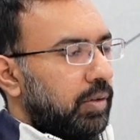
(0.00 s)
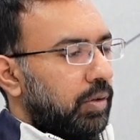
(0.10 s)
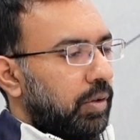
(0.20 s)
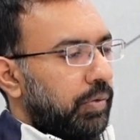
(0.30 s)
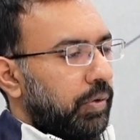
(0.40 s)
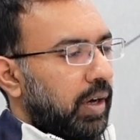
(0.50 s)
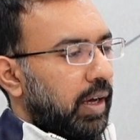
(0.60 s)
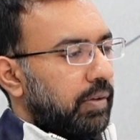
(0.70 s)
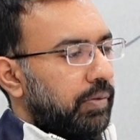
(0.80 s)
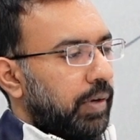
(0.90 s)
So if you
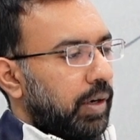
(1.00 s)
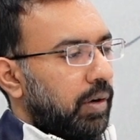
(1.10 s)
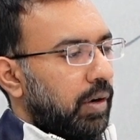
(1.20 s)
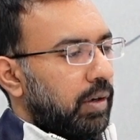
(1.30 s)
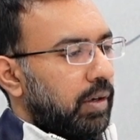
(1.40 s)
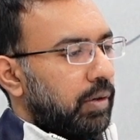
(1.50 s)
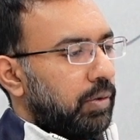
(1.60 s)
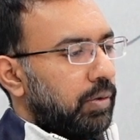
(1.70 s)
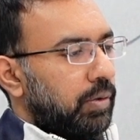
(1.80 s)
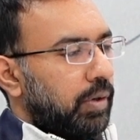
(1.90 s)
have forgot
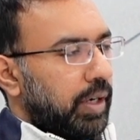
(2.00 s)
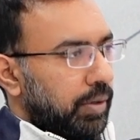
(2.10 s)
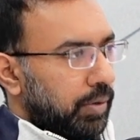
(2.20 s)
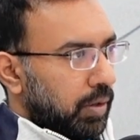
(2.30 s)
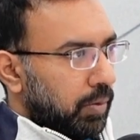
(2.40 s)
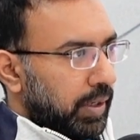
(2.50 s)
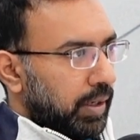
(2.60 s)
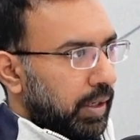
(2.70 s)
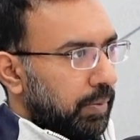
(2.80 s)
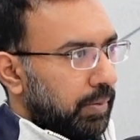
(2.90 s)
to renew the domain
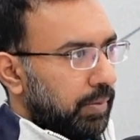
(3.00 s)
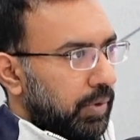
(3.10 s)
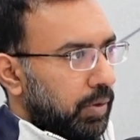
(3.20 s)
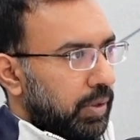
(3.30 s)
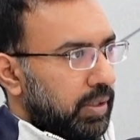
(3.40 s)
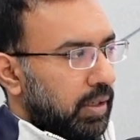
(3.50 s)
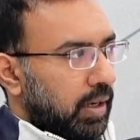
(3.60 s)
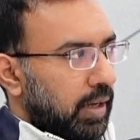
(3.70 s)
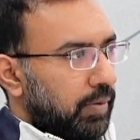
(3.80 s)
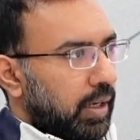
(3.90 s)
name, you will still
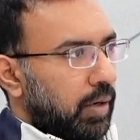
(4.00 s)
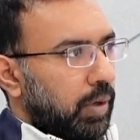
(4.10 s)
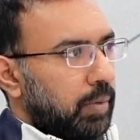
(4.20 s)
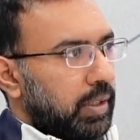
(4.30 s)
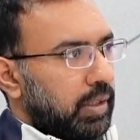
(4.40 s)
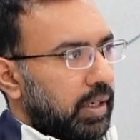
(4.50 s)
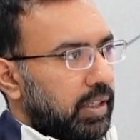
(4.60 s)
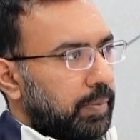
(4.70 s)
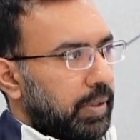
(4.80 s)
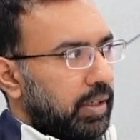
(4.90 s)
have like a 1 month
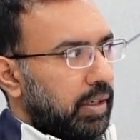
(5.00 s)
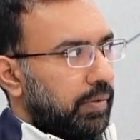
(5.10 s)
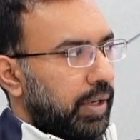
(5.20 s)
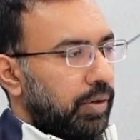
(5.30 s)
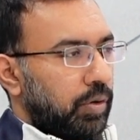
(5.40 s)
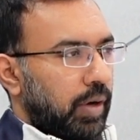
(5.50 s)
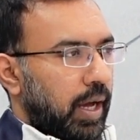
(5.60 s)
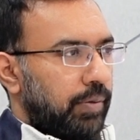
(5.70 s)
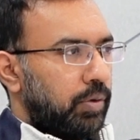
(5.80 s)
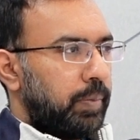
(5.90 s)
grace period where you
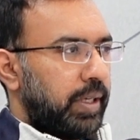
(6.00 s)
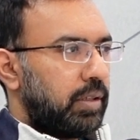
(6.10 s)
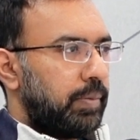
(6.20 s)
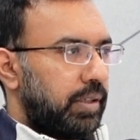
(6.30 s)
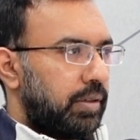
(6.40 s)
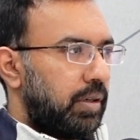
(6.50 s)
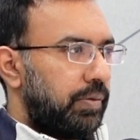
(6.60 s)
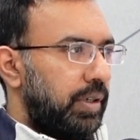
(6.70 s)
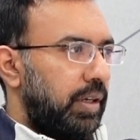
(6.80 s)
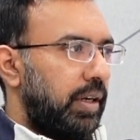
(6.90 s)
have to pay some extra
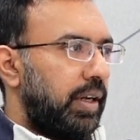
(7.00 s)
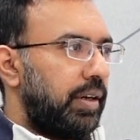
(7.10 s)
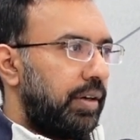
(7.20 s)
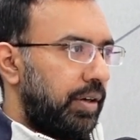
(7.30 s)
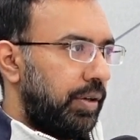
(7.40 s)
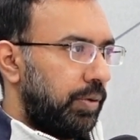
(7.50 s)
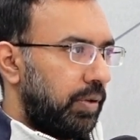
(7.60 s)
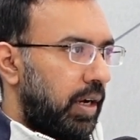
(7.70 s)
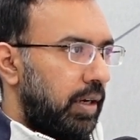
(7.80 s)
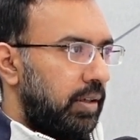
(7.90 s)
fee and get it renewed.
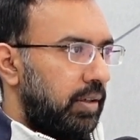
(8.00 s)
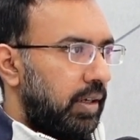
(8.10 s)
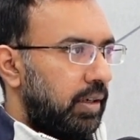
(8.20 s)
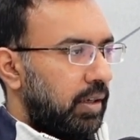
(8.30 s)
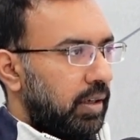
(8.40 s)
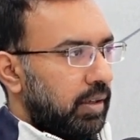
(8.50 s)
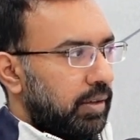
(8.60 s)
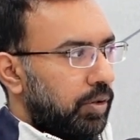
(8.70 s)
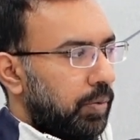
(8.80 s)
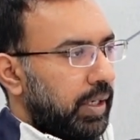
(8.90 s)
Until then,
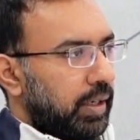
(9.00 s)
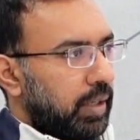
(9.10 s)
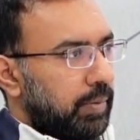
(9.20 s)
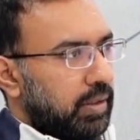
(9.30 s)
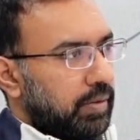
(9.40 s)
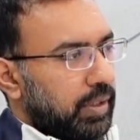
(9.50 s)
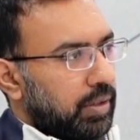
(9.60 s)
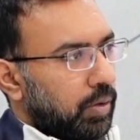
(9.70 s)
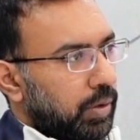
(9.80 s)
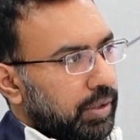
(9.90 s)
the domain name is with
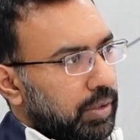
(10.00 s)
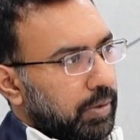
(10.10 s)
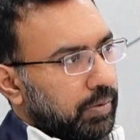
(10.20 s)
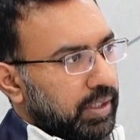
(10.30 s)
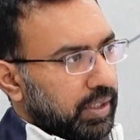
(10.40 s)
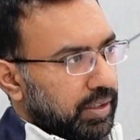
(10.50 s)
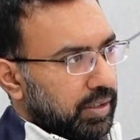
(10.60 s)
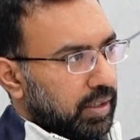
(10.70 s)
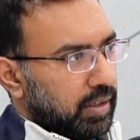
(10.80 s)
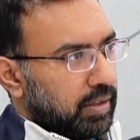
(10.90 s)
the ownership of the
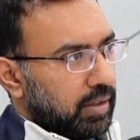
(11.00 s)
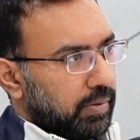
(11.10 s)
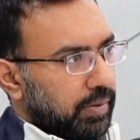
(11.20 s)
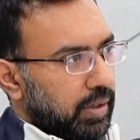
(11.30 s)
registrar itself.